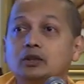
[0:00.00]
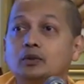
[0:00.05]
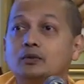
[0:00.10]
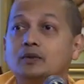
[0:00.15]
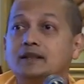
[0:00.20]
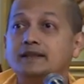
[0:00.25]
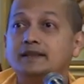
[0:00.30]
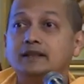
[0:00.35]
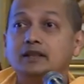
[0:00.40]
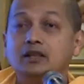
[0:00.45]
you
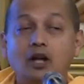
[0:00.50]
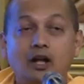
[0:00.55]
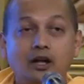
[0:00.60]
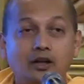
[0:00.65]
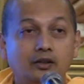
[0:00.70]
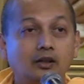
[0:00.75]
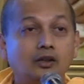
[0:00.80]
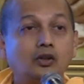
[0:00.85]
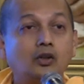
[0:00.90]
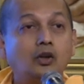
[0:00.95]
will see
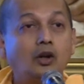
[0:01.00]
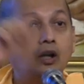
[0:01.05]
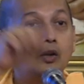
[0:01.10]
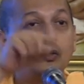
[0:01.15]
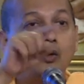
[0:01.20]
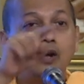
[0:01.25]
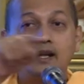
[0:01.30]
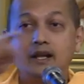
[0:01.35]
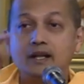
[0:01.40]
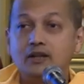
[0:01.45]
God. Call
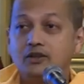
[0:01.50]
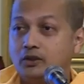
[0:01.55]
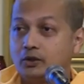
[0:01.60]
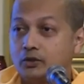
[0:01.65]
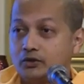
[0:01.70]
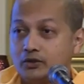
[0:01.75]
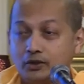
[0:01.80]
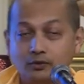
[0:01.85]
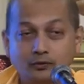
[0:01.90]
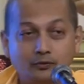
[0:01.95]

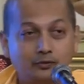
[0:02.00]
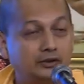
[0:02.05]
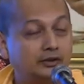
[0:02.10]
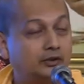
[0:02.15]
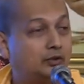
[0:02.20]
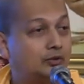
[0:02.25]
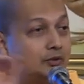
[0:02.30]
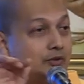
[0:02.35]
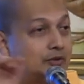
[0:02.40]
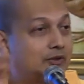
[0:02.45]
1-800 for the
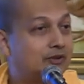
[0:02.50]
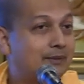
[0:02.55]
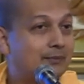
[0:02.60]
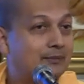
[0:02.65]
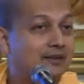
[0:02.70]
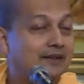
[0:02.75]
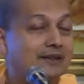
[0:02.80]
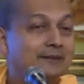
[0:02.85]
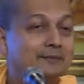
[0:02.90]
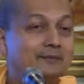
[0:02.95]
truth or
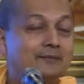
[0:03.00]
something.